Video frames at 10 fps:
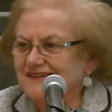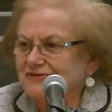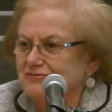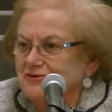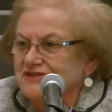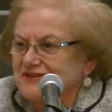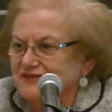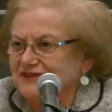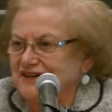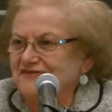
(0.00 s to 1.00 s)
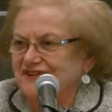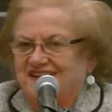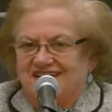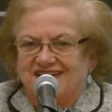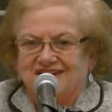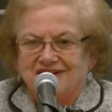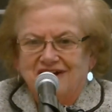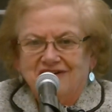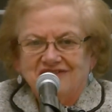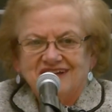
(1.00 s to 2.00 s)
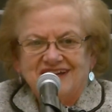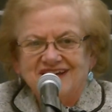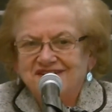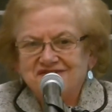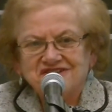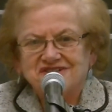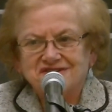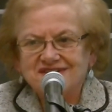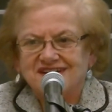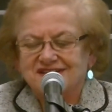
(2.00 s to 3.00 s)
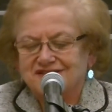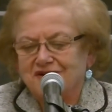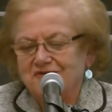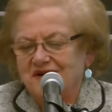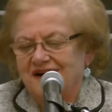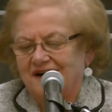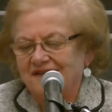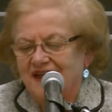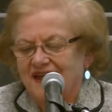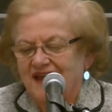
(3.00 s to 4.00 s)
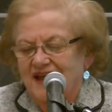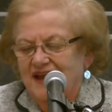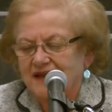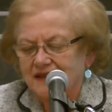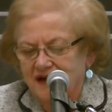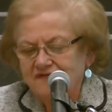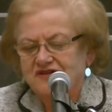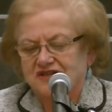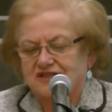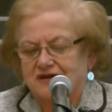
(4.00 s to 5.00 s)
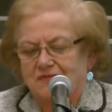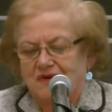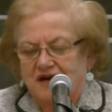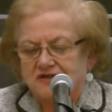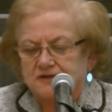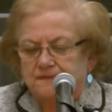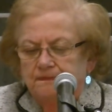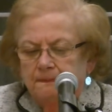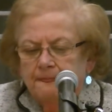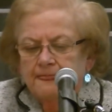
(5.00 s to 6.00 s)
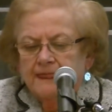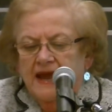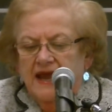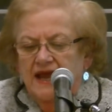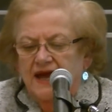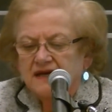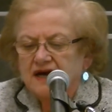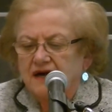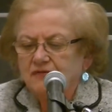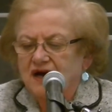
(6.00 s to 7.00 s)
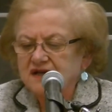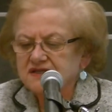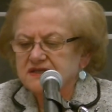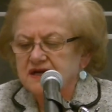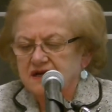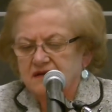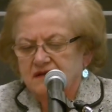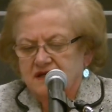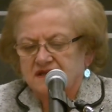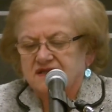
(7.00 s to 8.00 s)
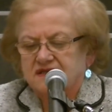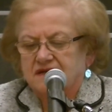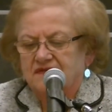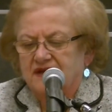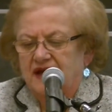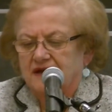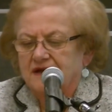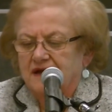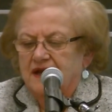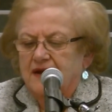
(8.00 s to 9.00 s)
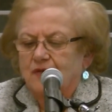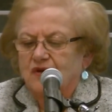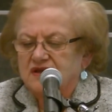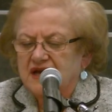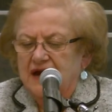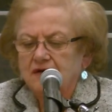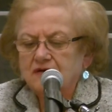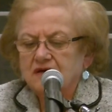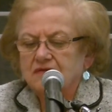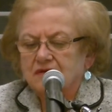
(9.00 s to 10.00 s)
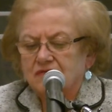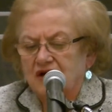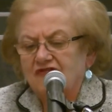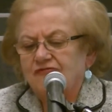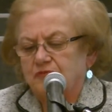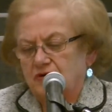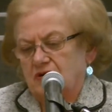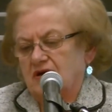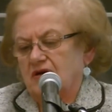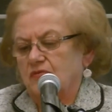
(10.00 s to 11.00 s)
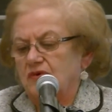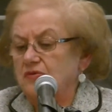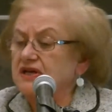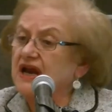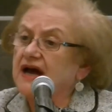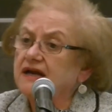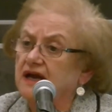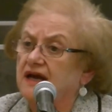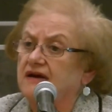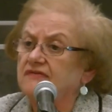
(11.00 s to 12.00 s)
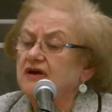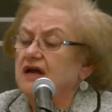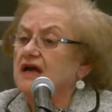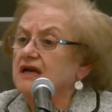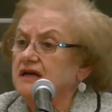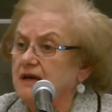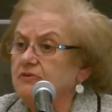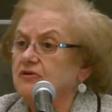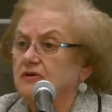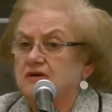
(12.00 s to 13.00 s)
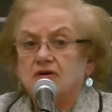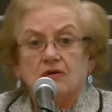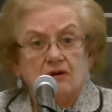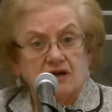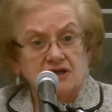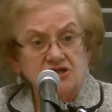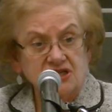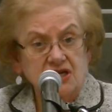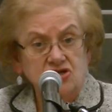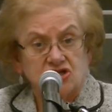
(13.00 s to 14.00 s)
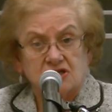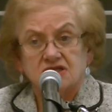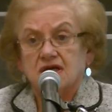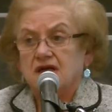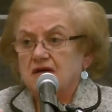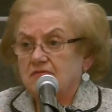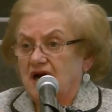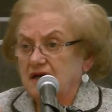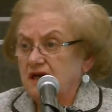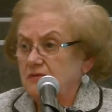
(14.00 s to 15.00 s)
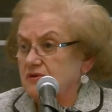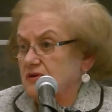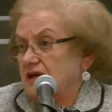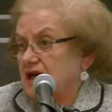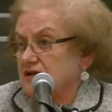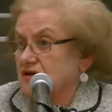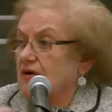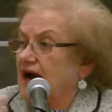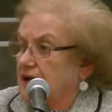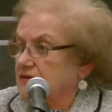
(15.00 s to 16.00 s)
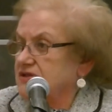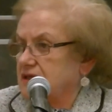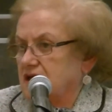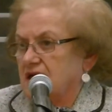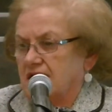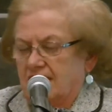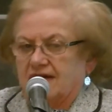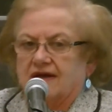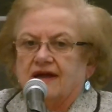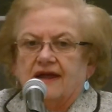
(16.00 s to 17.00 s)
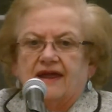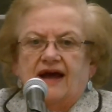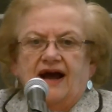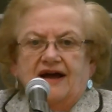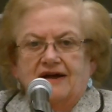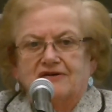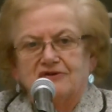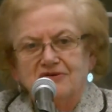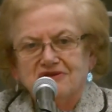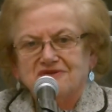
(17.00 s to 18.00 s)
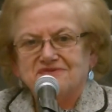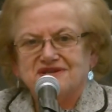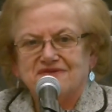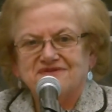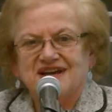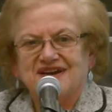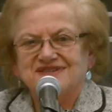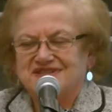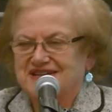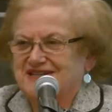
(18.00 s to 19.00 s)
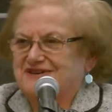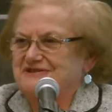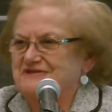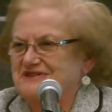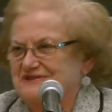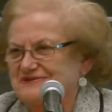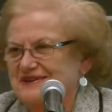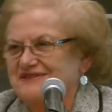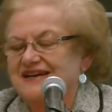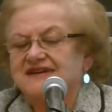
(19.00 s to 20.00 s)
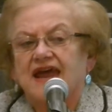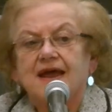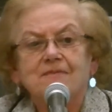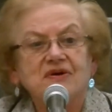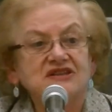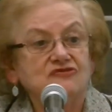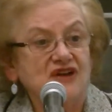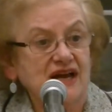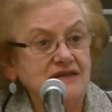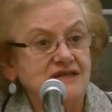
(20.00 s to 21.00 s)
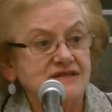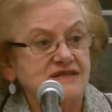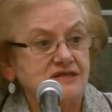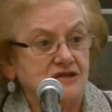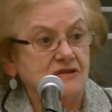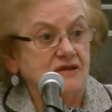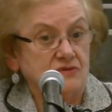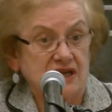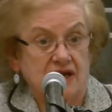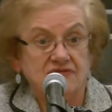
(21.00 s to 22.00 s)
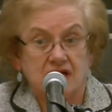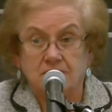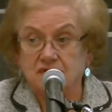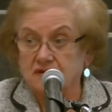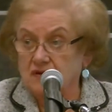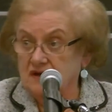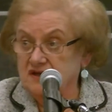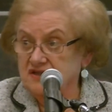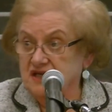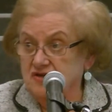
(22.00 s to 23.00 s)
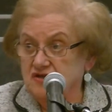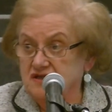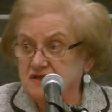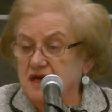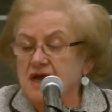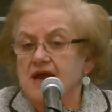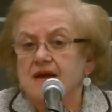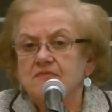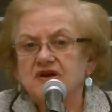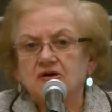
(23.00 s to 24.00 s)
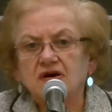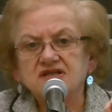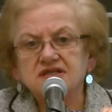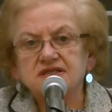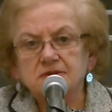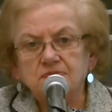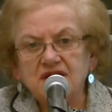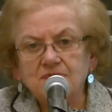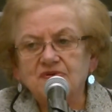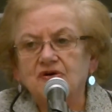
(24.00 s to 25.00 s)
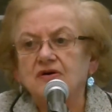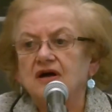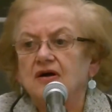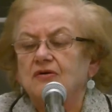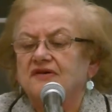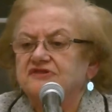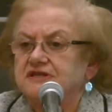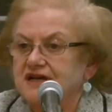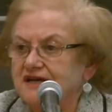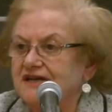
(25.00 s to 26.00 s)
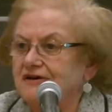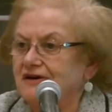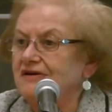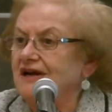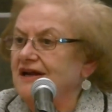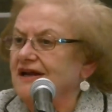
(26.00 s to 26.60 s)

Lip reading: the roots of Cleveland, you know? He understood it so well and loved it so much. And I want to say this, that without Ralph Perk, we would not have neighborhood organizations. My neighborhood has Ohio City Inc. I agree with them sometimes and disagree with them sometimes, but the fact is it's good that we have neighborhood organizations because it's the people who have to take care,